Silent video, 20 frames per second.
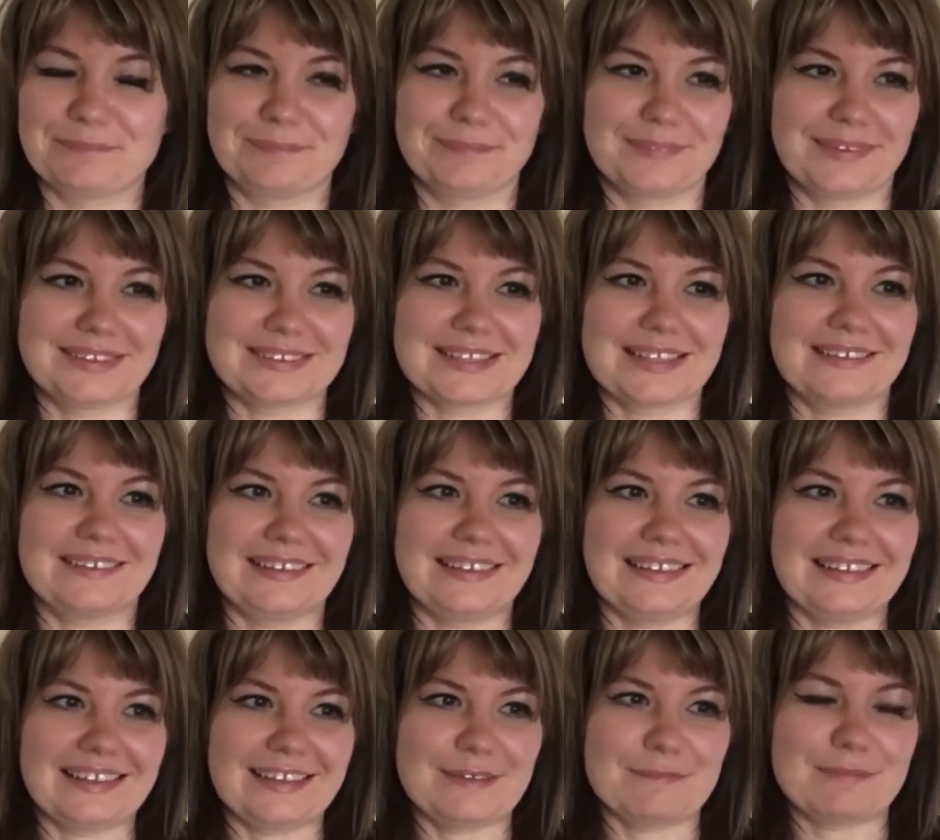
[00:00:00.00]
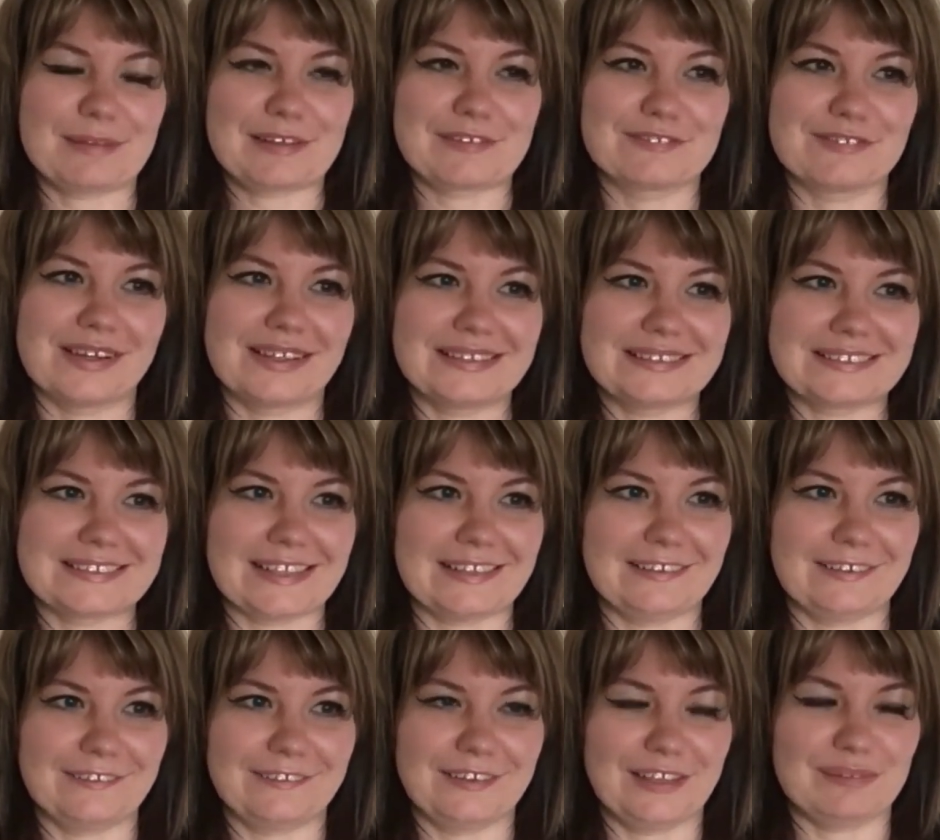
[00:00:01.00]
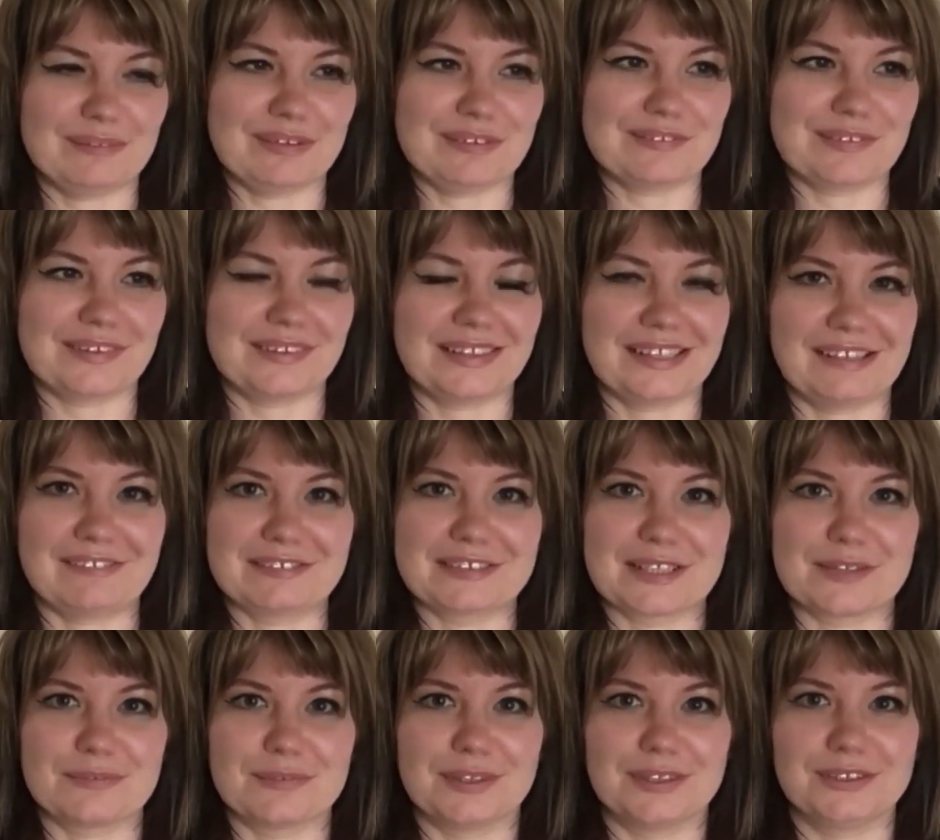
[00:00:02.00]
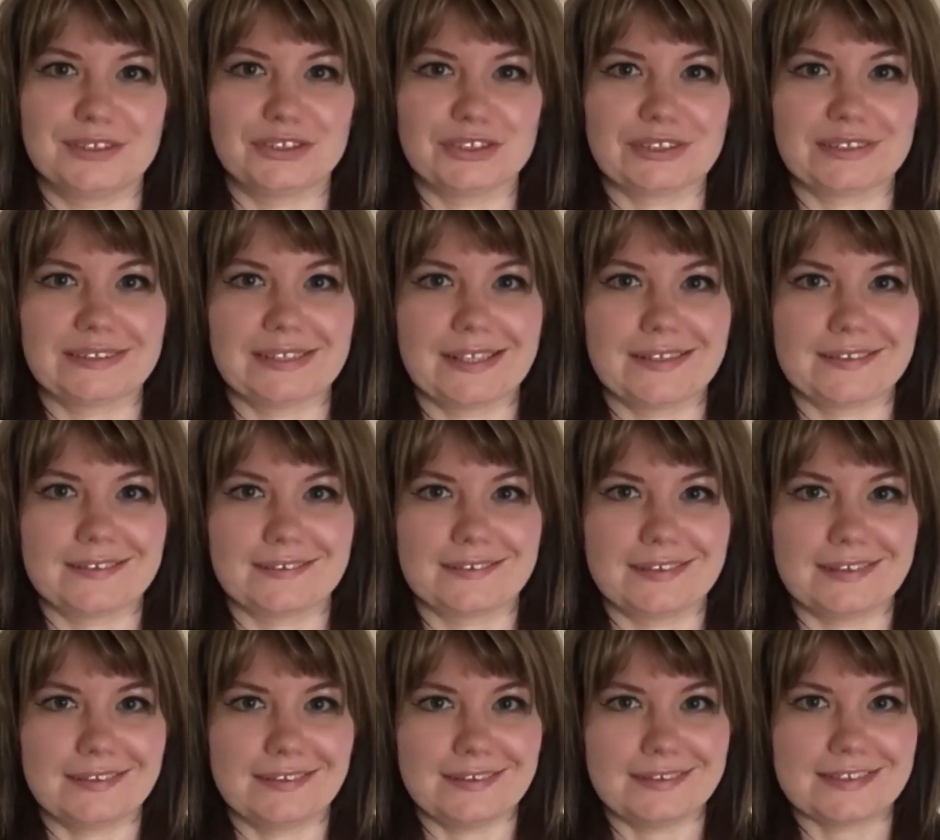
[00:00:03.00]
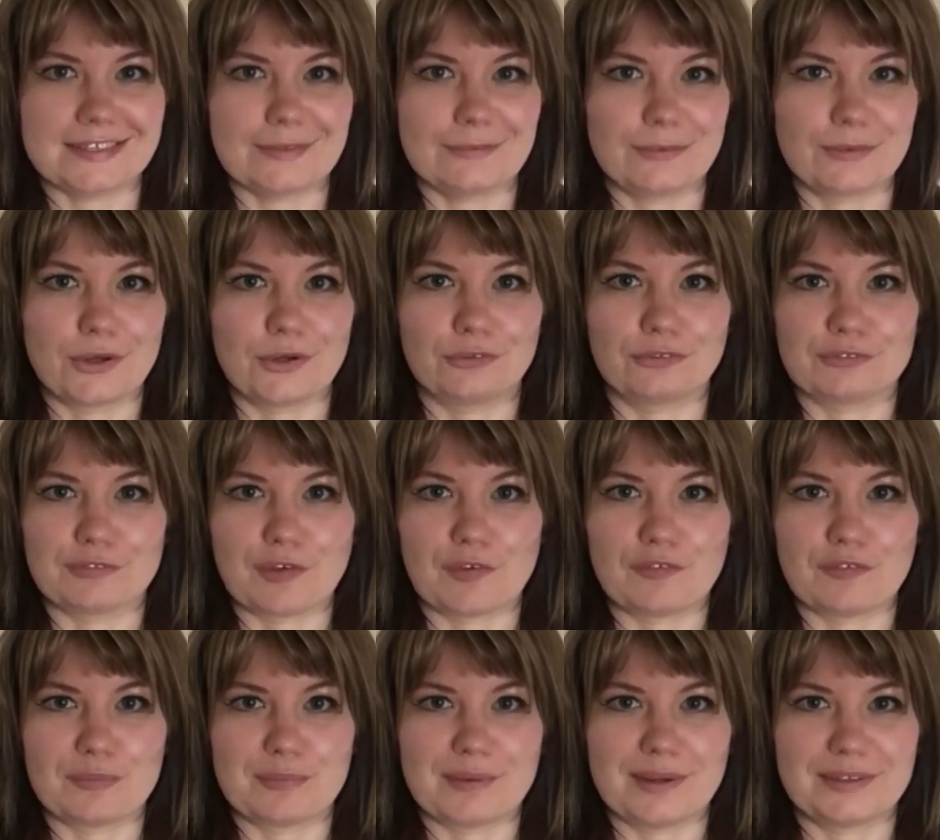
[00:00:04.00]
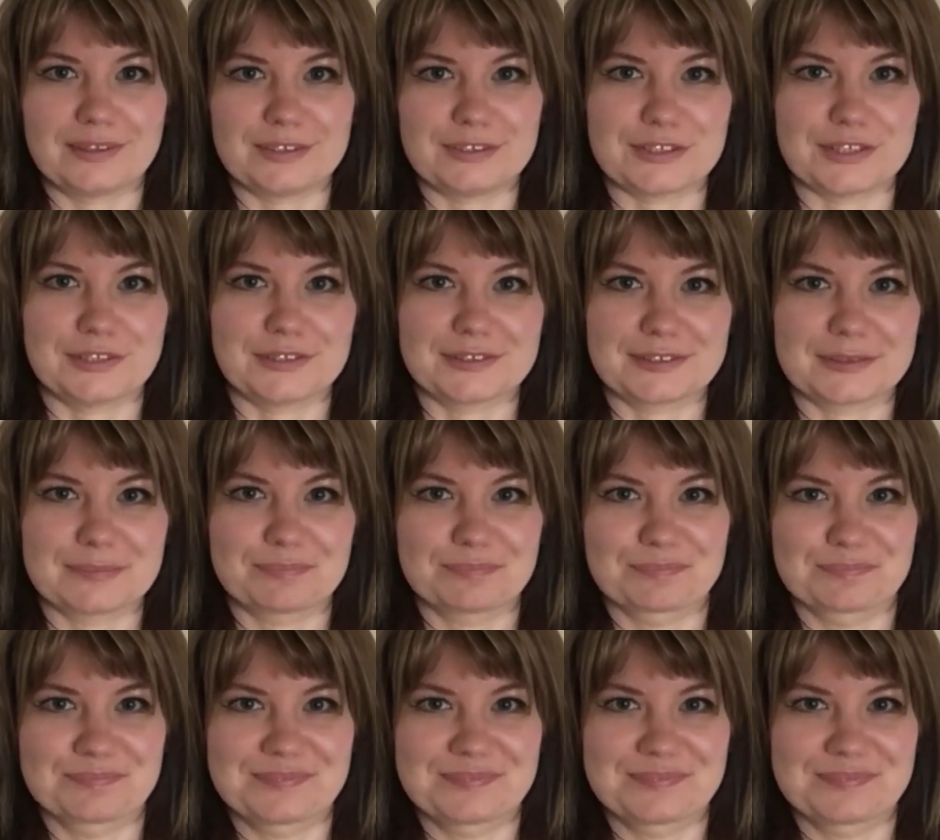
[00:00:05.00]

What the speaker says: because I think in a big fight scene, I think it'd be funny if someone just said, has anyone got a revolver by any chance?